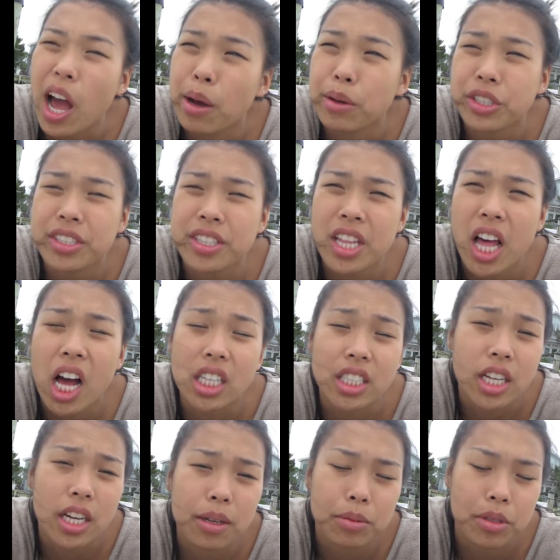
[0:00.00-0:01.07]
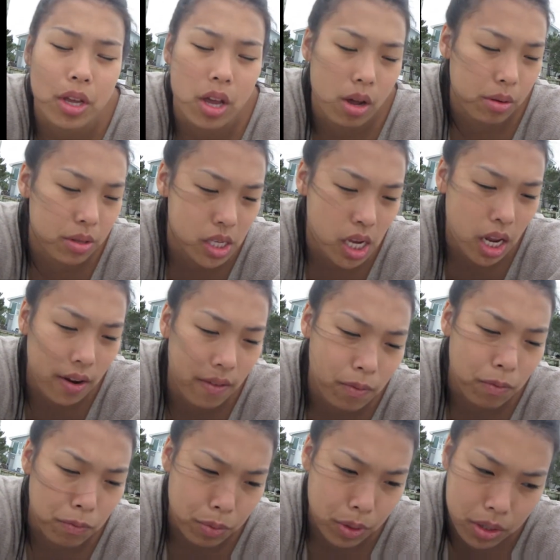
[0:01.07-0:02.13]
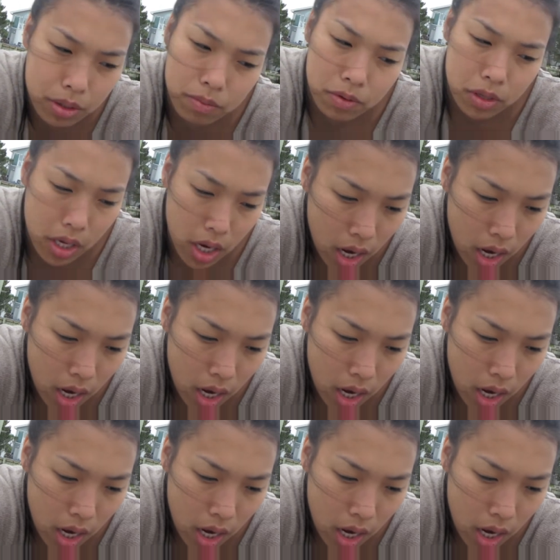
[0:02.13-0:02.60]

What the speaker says: I was just in the hot tub, so I was kind of really, really